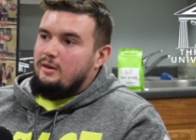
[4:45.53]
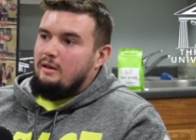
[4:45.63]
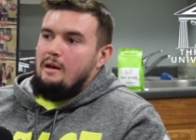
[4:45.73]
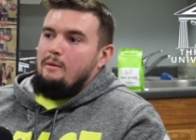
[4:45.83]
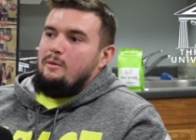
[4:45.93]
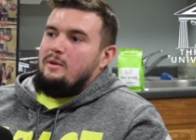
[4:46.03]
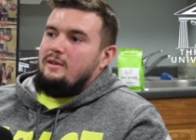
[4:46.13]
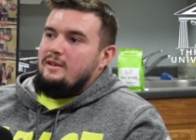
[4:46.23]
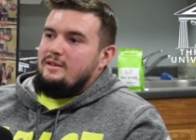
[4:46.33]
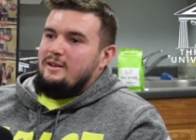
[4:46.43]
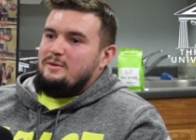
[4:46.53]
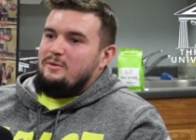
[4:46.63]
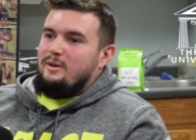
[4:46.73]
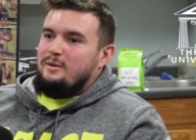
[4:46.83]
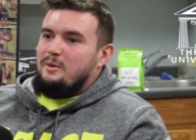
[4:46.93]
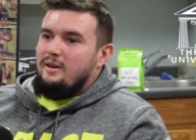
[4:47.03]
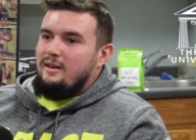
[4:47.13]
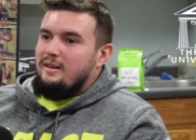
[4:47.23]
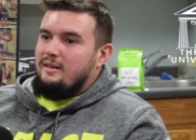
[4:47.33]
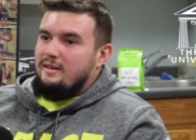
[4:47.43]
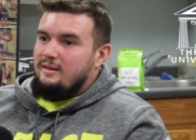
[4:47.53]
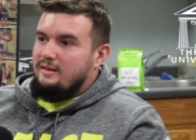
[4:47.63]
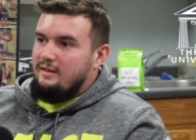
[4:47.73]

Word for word: Like I want to beat DJ's front squat, and then